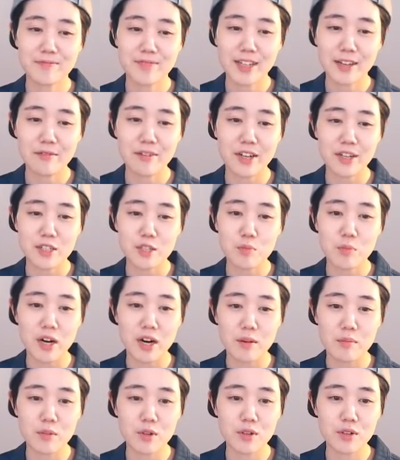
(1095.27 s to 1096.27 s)
very
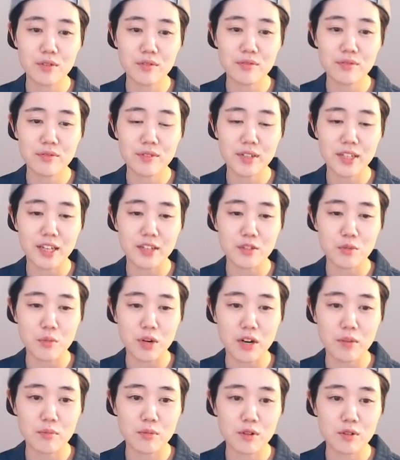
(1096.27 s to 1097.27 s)
smart move. Yeah,
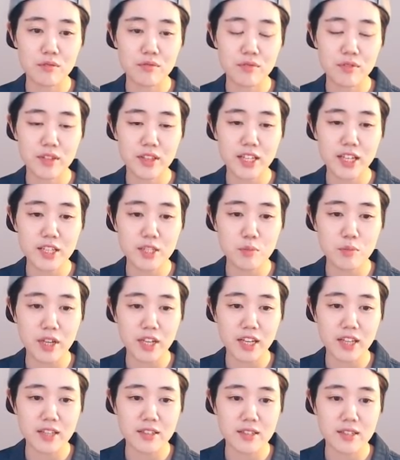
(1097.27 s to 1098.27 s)
smart move. This
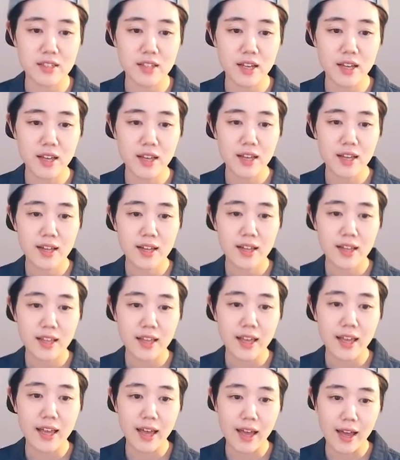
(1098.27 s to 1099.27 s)
means
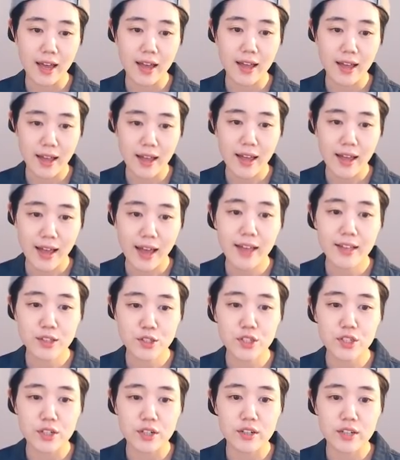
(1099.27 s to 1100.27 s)

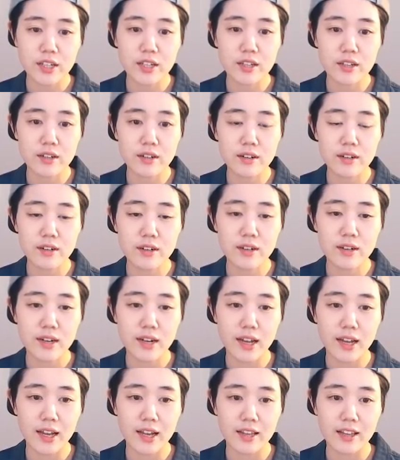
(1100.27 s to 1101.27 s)
answer here,
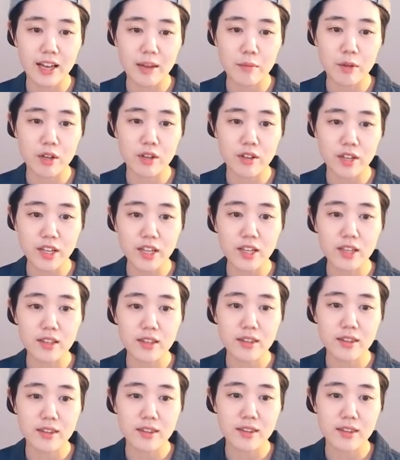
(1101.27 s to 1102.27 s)
and I'm gonna
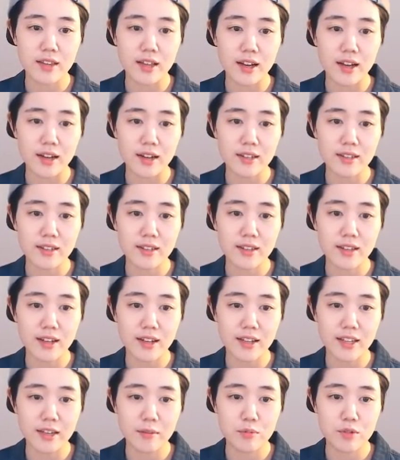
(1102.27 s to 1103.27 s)
eat the
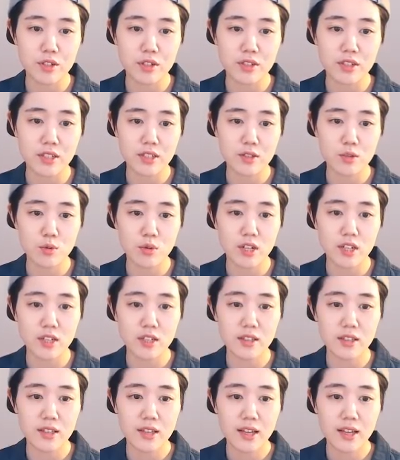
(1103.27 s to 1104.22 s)
capture this one.